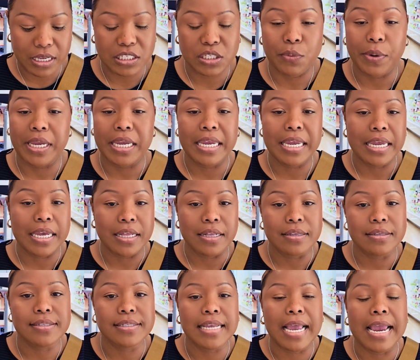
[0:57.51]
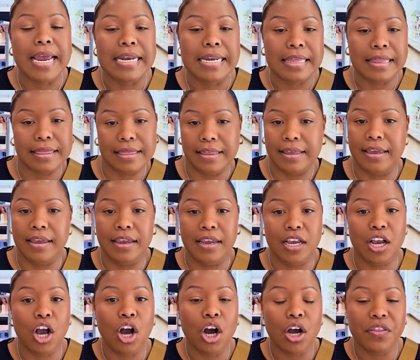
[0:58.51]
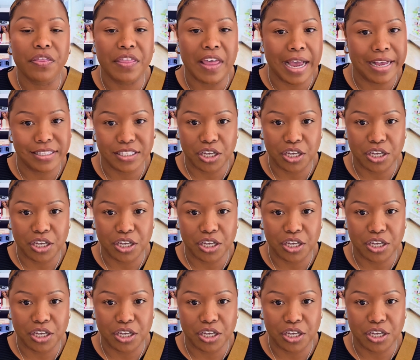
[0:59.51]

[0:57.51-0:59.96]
so it kills anything that's